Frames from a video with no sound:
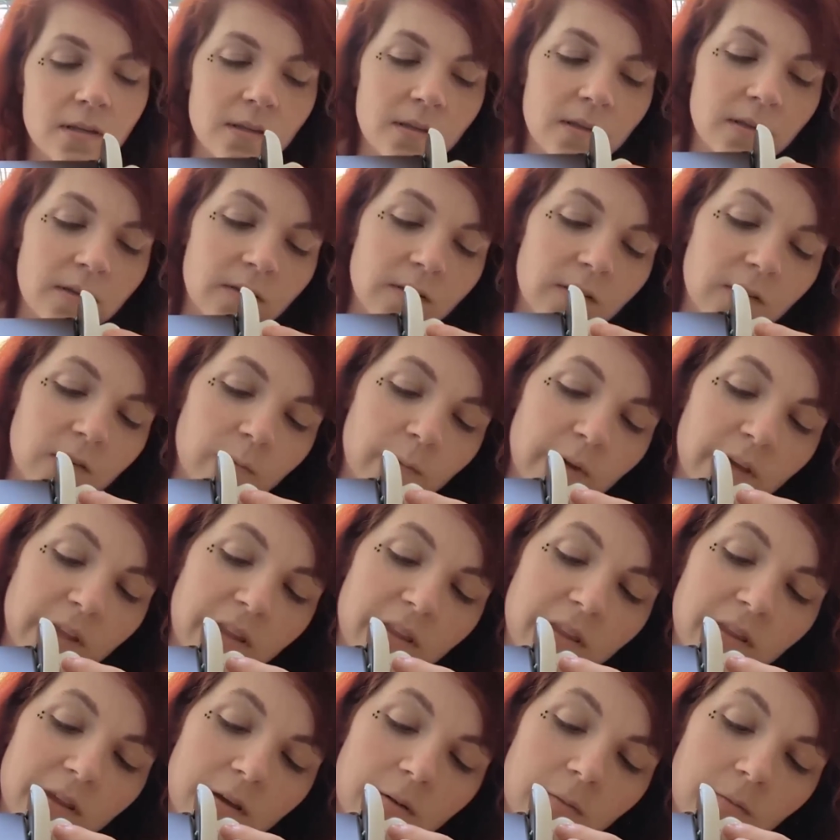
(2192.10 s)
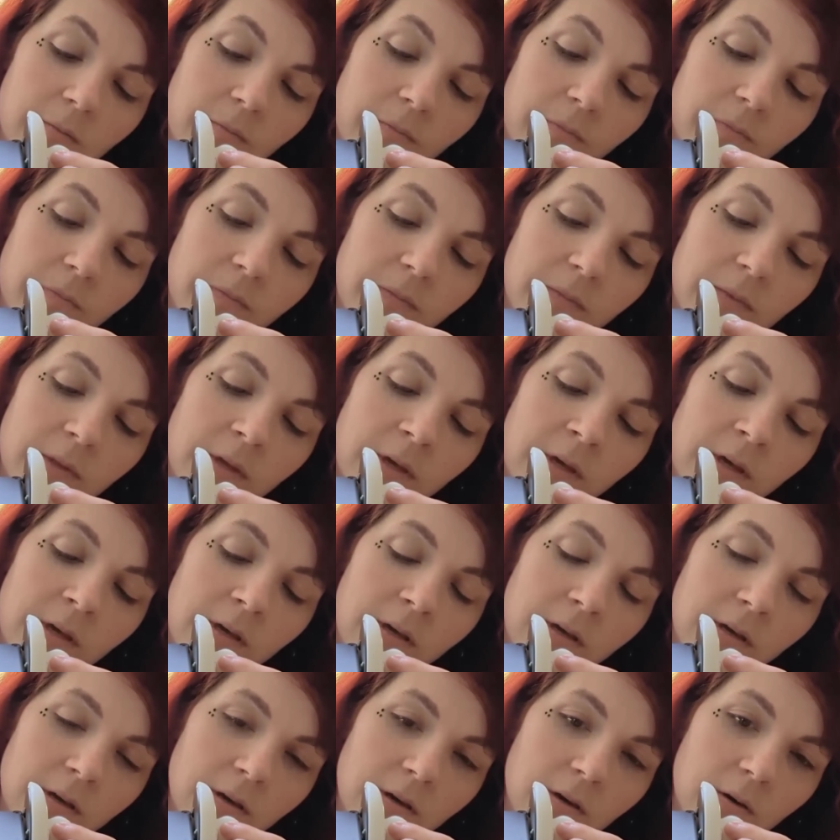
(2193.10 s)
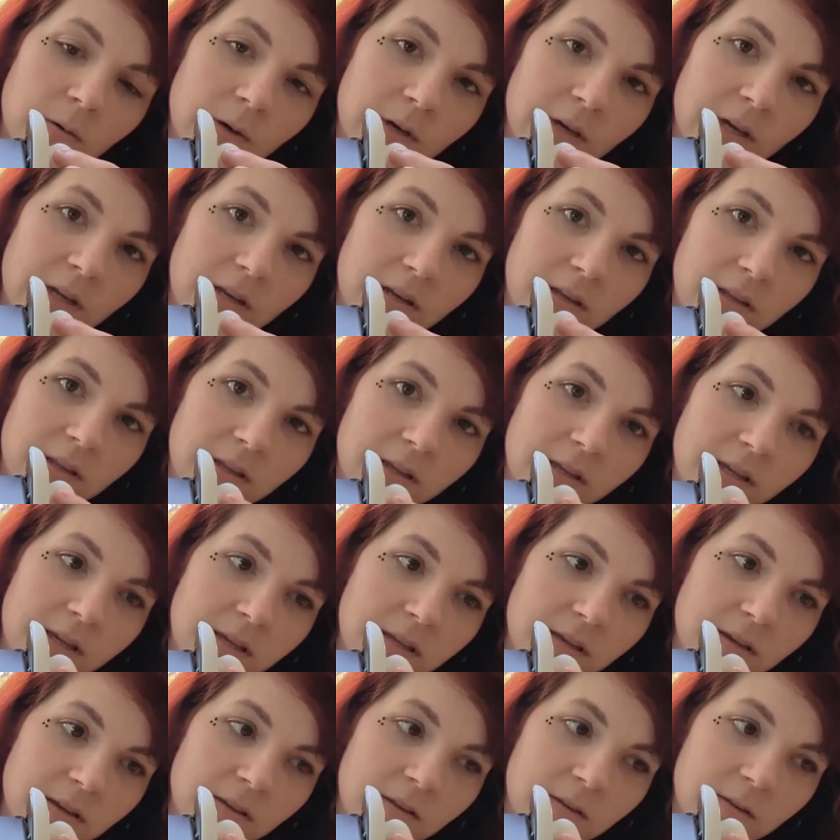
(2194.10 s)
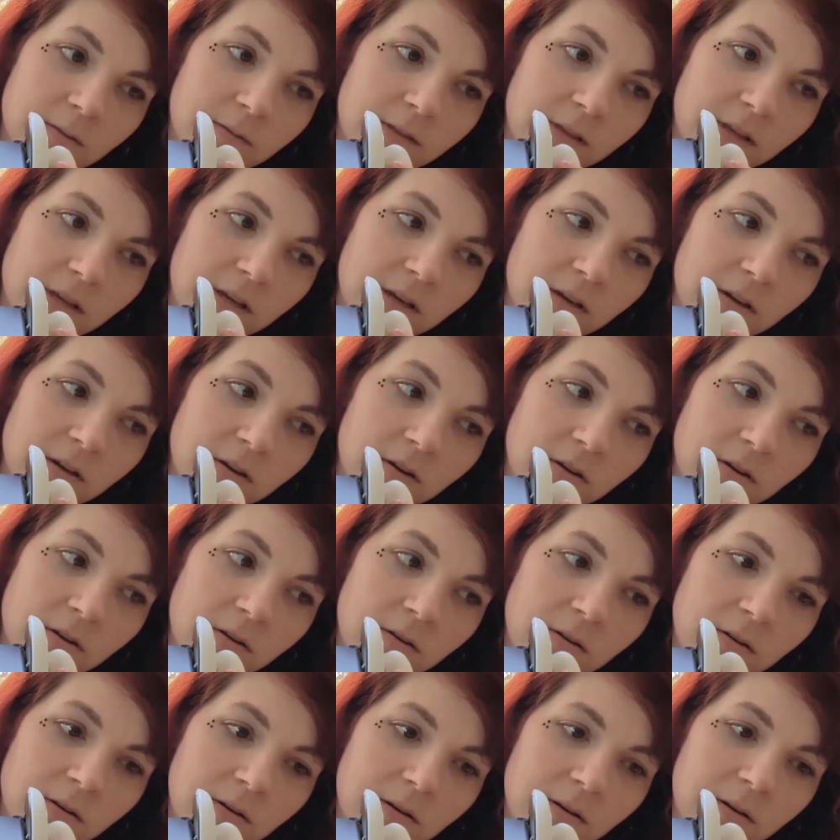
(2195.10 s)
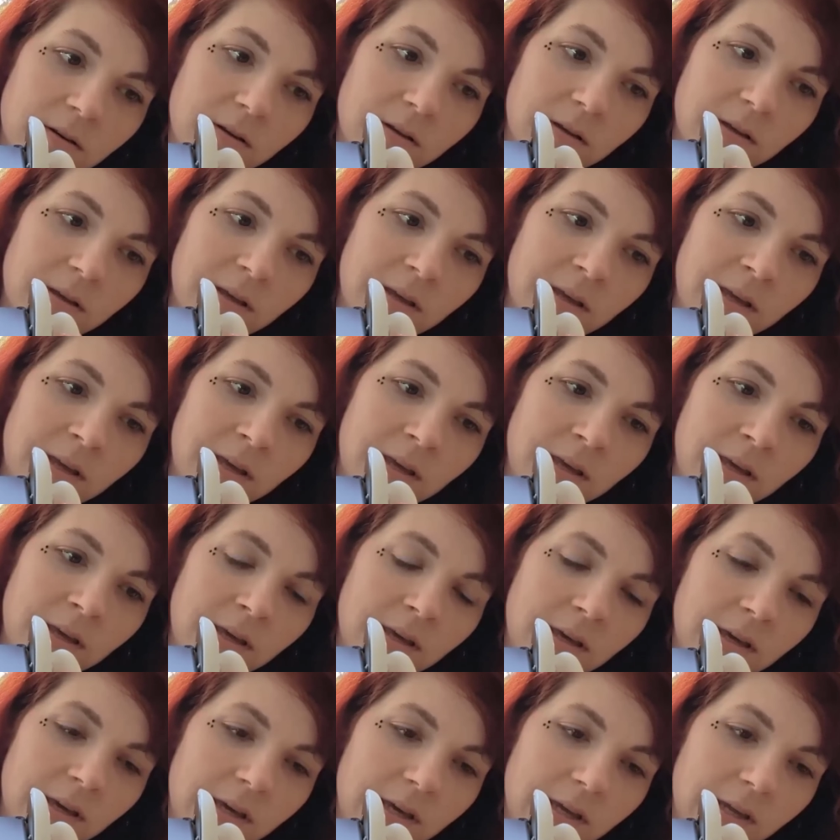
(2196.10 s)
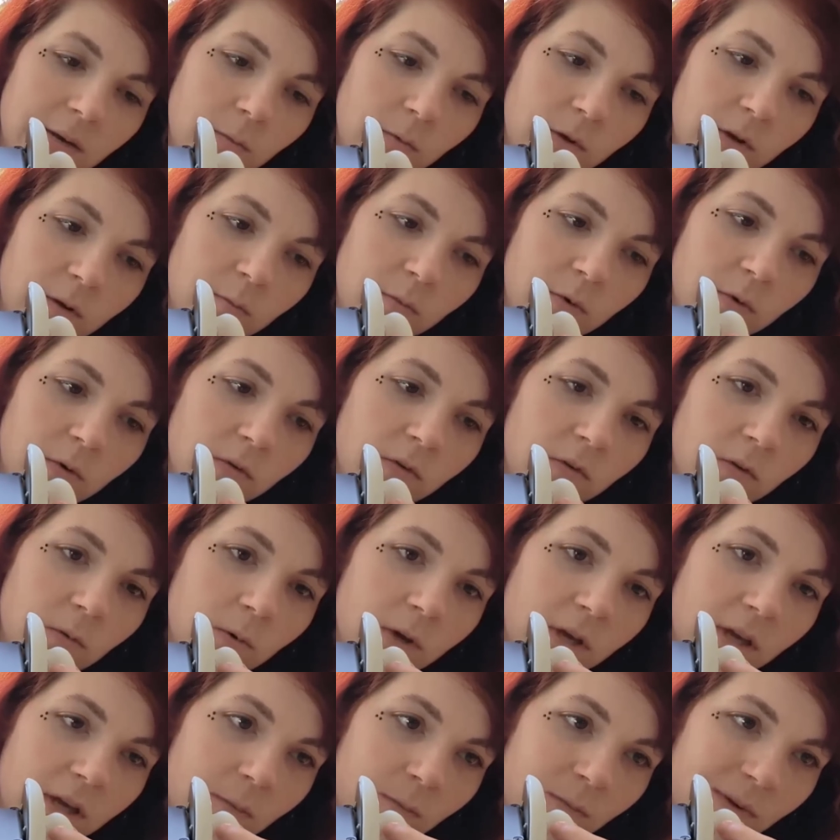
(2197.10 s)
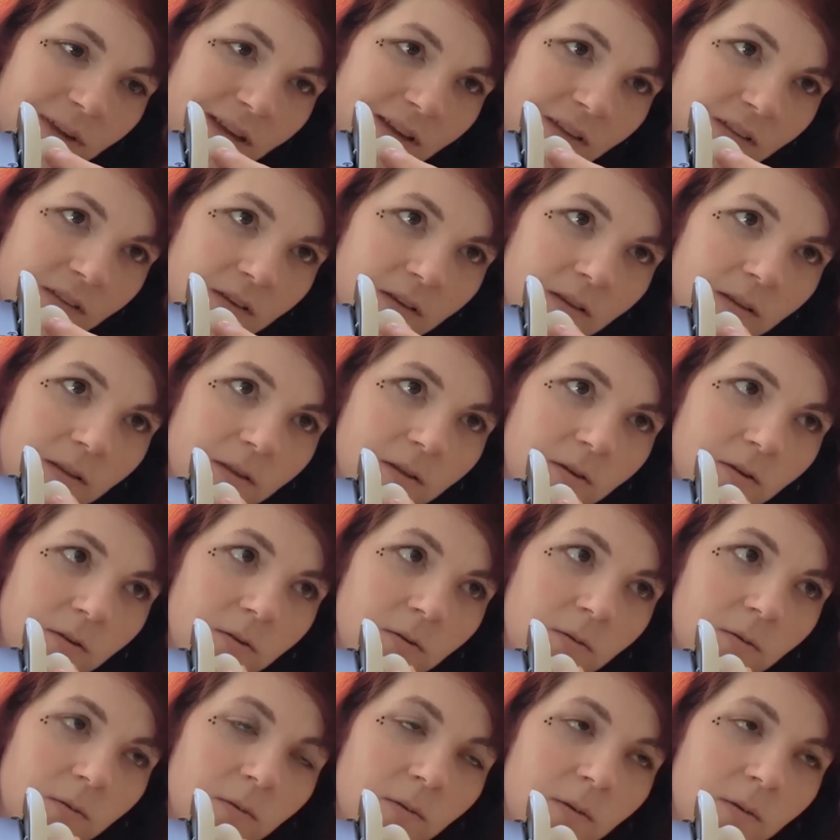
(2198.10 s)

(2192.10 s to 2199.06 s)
This is my thumb going into the helix of the ear, and when it pulls away it makes a little